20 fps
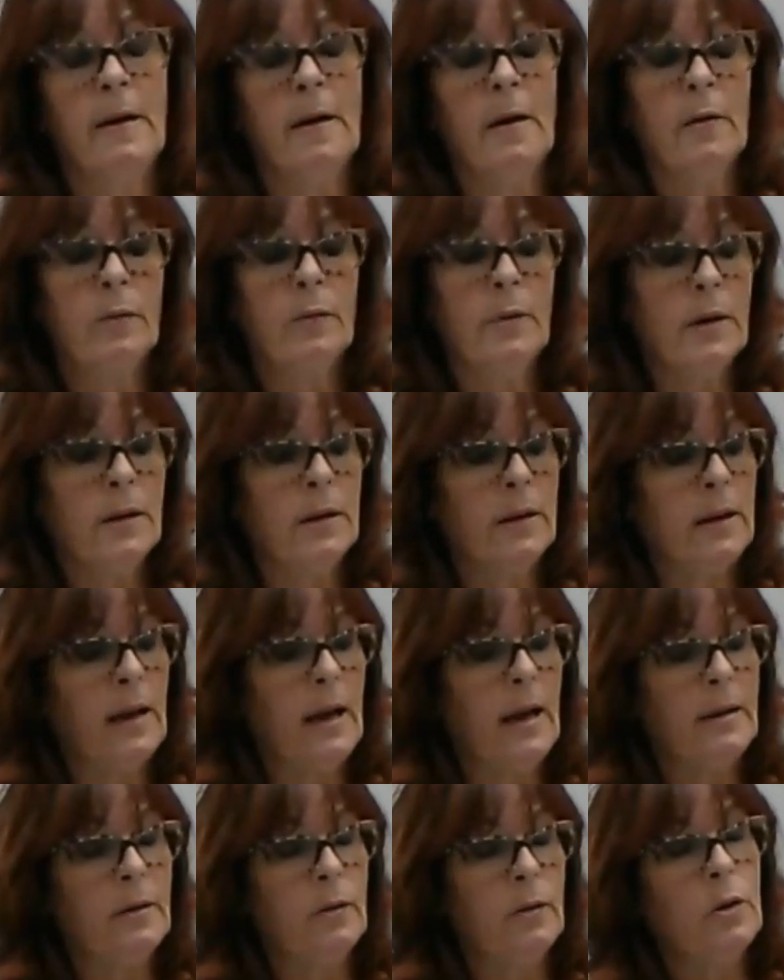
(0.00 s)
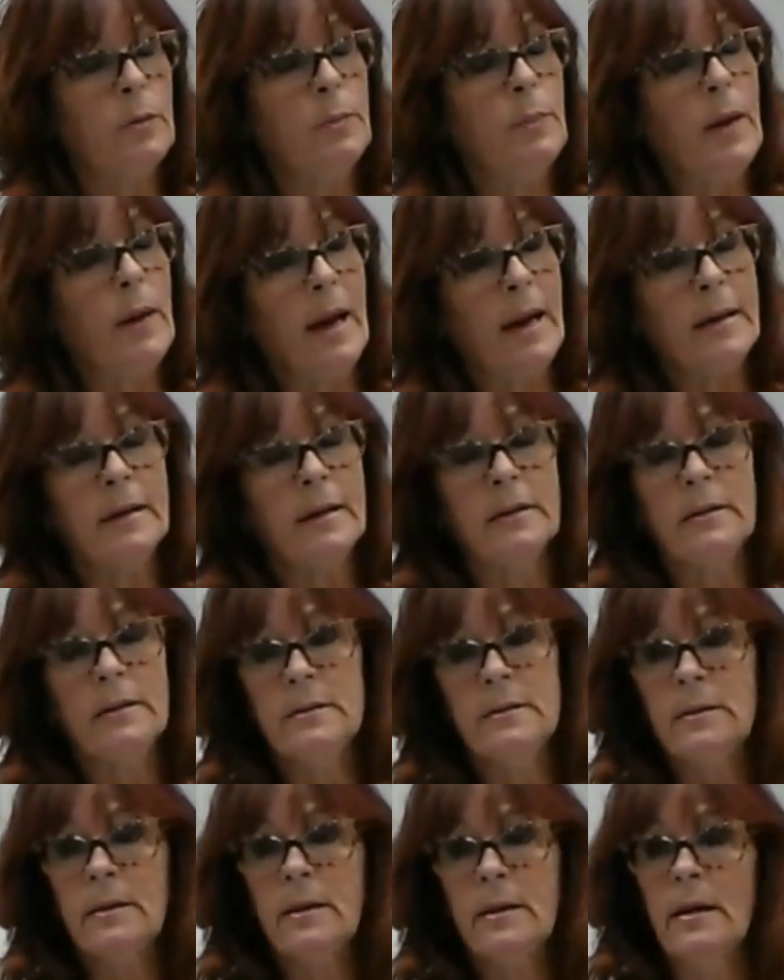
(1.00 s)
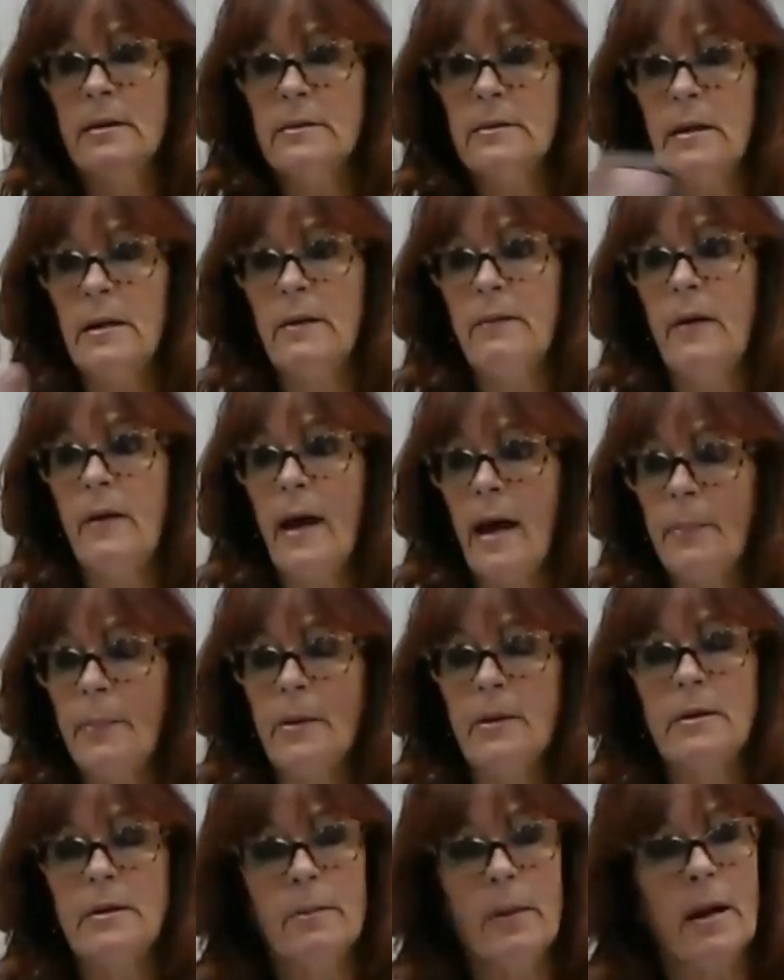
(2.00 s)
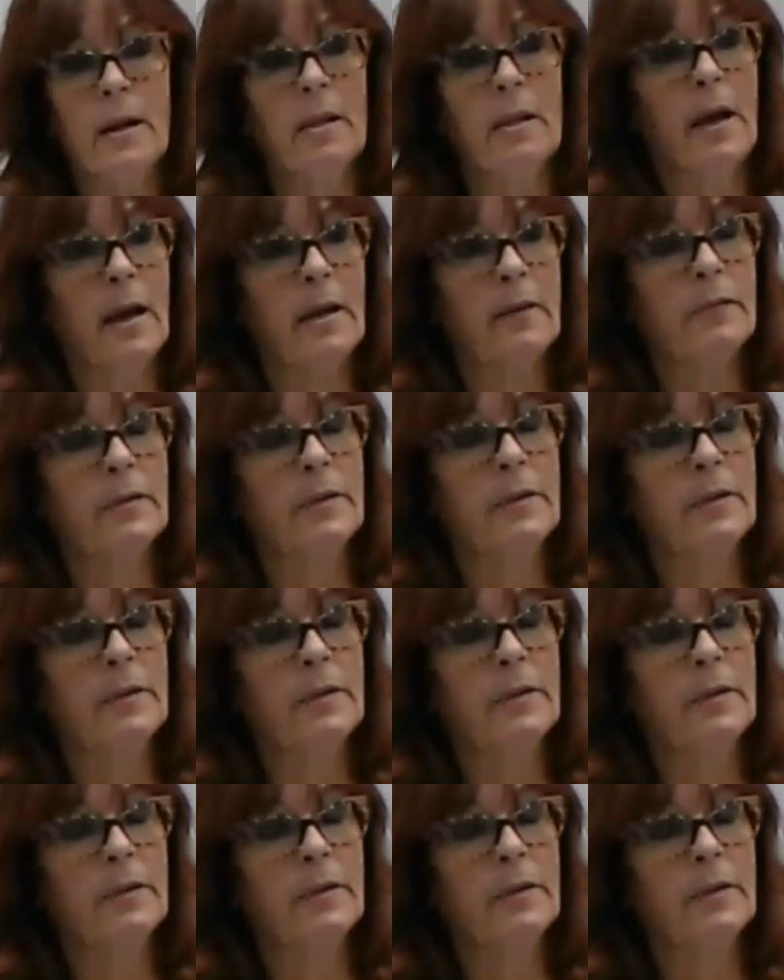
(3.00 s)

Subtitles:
really, I look back at things that have happened in my life in the